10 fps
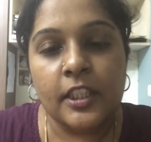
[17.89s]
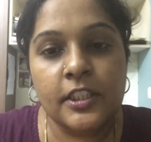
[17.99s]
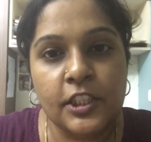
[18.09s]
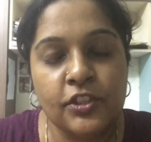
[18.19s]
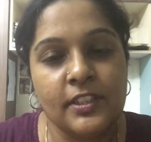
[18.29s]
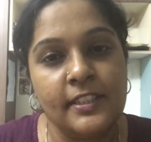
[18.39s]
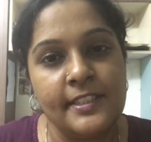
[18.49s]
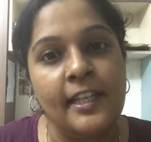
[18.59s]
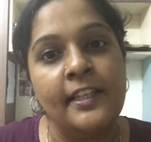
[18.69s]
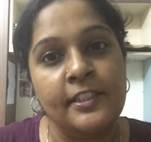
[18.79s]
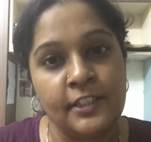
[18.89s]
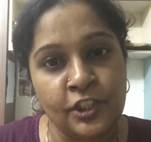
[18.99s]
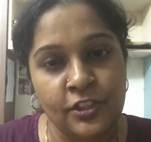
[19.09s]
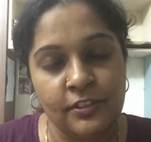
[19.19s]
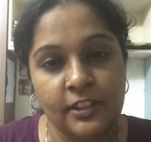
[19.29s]
teach the entire
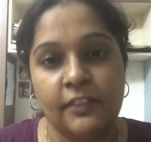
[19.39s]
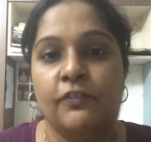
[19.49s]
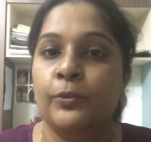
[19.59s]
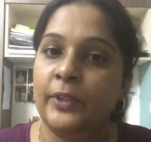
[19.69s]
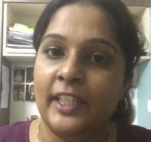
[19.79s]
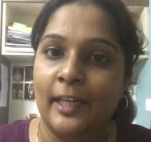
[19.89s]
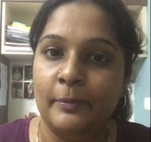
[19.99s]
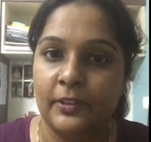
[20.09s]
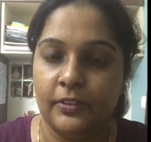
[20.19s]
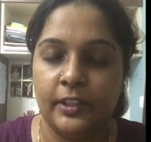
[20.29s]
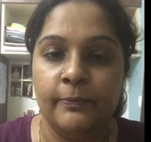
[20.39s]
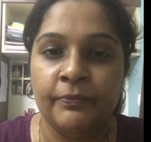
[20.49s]
dictionary for vocabulary.